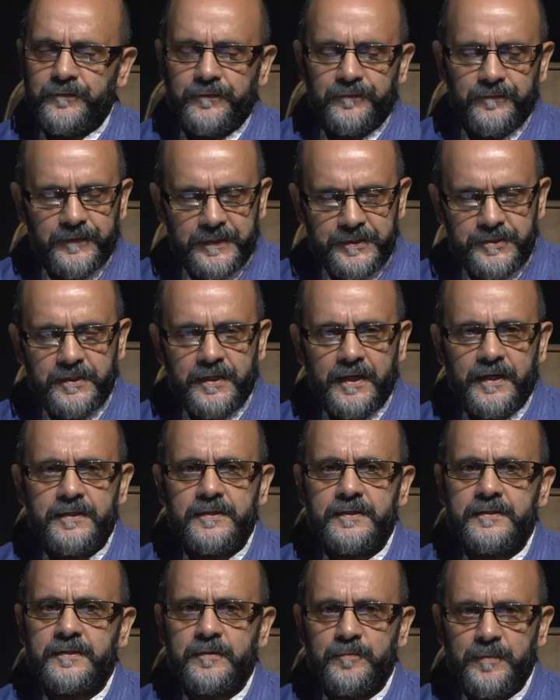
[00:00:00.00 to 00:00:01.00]
which
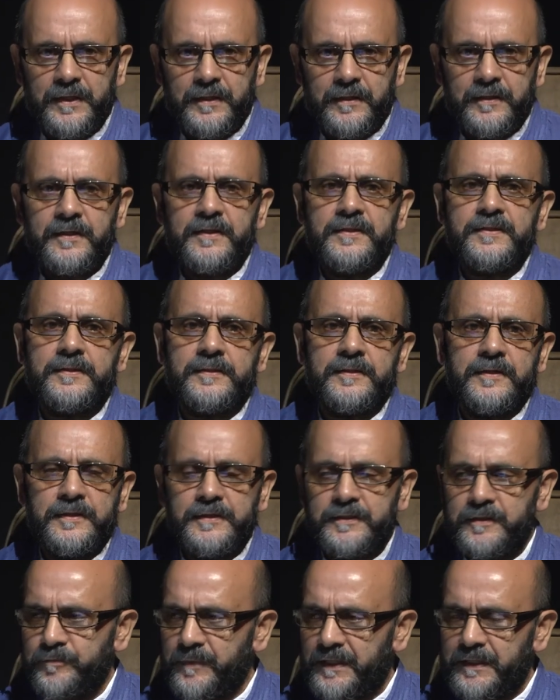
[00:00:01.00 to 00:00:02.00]
has similar
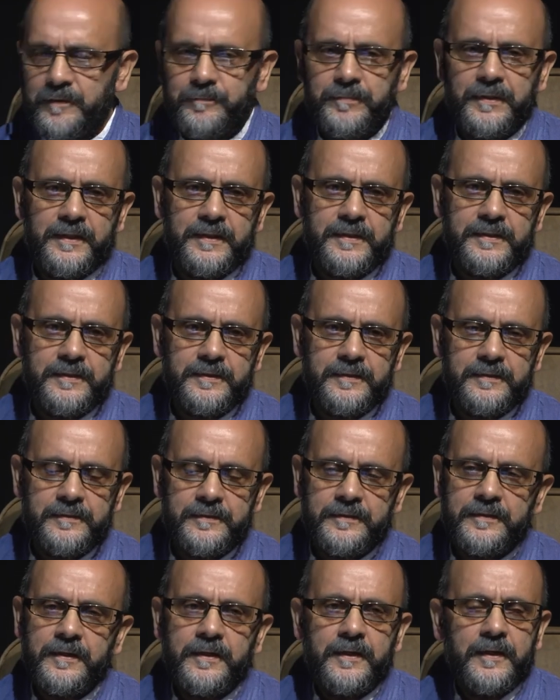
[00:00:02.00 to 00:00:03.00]
concerns in many places
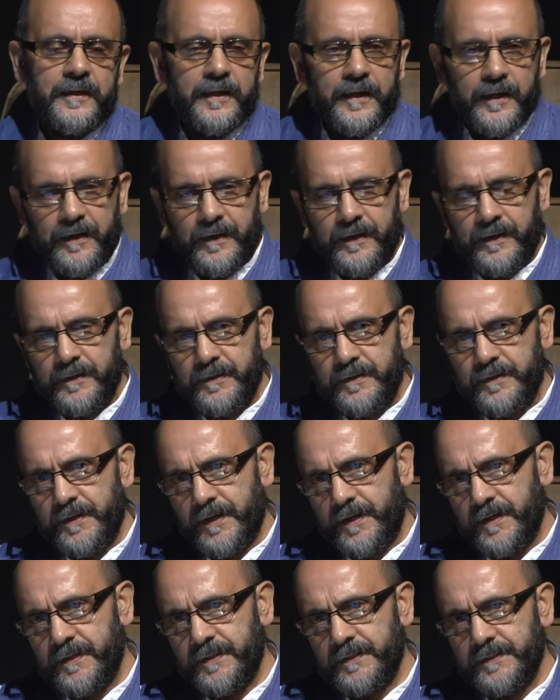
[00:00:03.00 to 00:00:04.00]
and
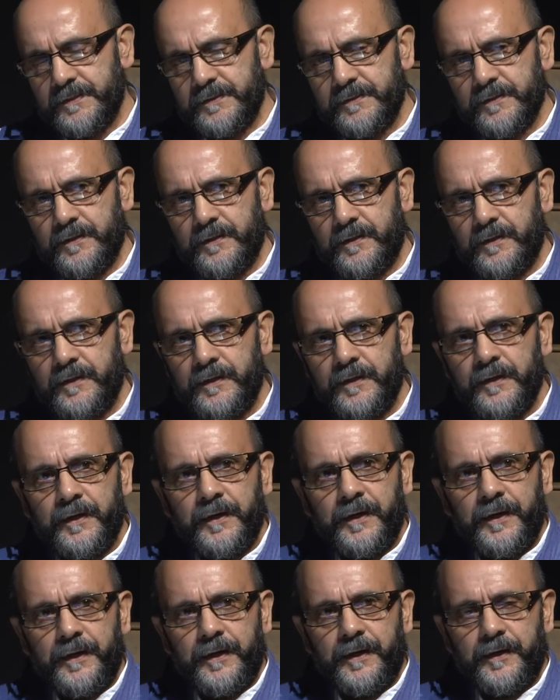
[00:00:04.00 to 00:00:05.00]
has uh,
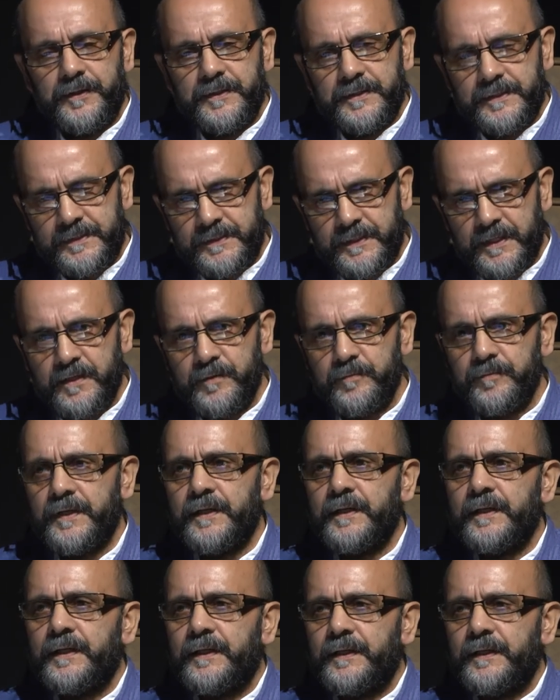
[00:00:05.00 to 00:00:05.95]
same